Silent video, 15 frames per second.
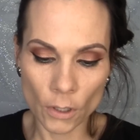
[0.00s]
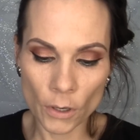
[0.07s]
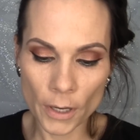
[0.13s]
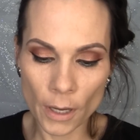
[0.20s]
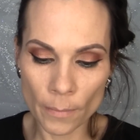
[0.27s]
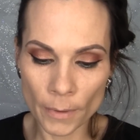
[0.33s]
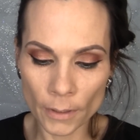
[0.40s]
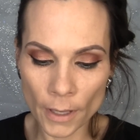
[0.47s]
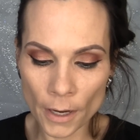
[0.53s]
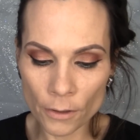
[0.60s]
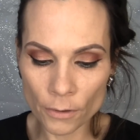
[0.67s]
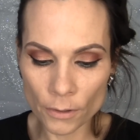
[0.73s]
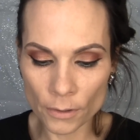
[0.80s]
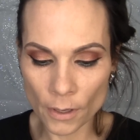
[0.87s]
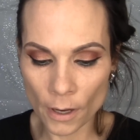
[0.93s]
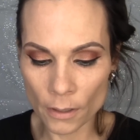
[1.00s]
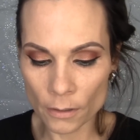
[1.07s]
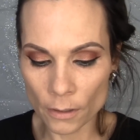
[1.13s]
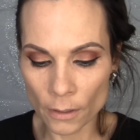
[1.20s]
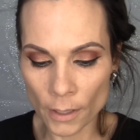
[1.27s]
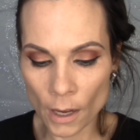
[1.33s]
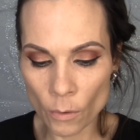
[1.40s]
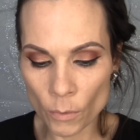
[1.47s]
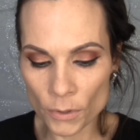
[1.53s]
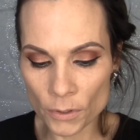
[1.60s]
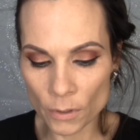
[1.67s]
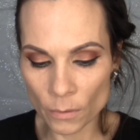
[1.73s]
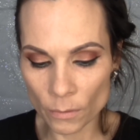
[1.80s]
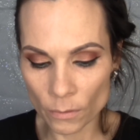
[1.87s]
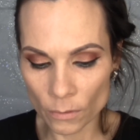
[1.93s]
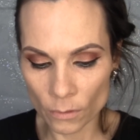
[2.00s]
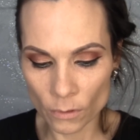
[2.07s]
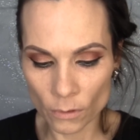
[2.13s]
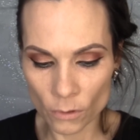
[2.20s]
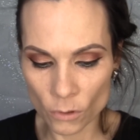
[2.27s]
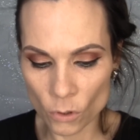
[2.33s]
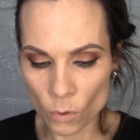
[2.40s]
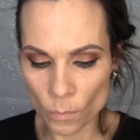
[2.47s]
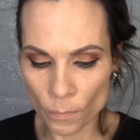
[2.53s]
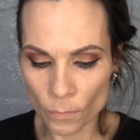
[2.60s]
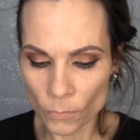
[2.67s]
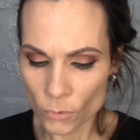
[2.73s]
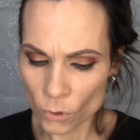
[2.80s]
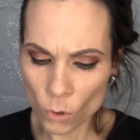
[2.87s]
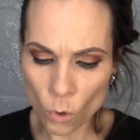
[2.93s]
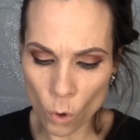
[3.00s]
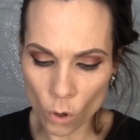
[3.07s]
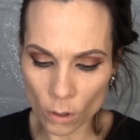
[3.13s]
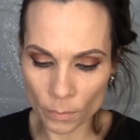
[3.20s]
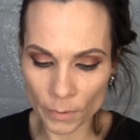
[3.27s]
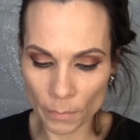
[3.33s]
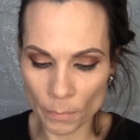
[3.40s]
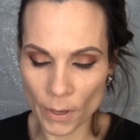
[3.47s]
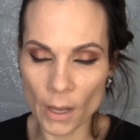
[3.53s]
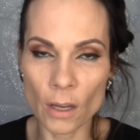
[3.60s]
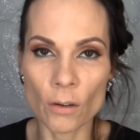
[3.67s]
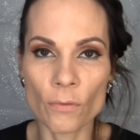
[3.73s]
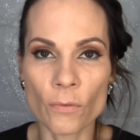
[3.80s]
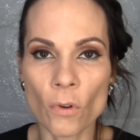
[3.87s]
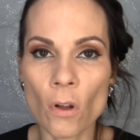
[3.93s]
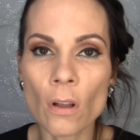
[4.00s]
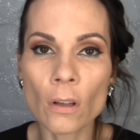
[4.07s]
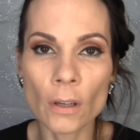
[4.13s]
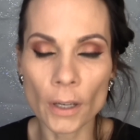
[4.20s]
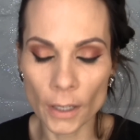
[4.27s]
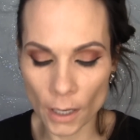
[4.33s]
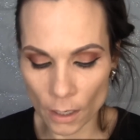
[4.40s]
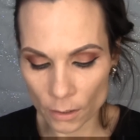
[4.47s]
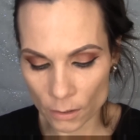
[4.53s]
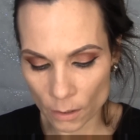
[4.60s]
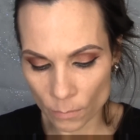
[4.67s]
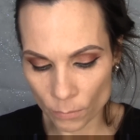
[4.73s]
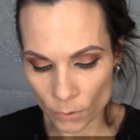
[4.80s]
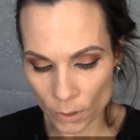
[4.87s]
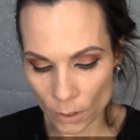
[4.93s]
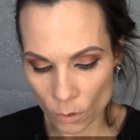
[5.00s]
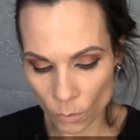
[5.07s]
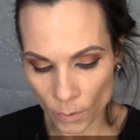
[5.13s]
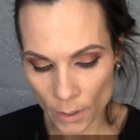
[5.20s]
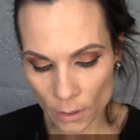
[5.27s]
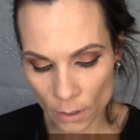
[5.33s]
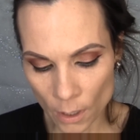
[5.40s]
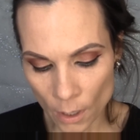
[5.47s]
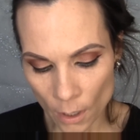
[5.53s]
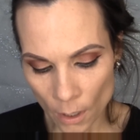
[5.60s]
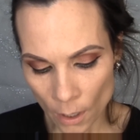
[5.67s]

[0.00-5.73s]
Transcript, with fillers: Okay, my liner is on, and that wasn't too too horribly painful. I got it done pretty quick.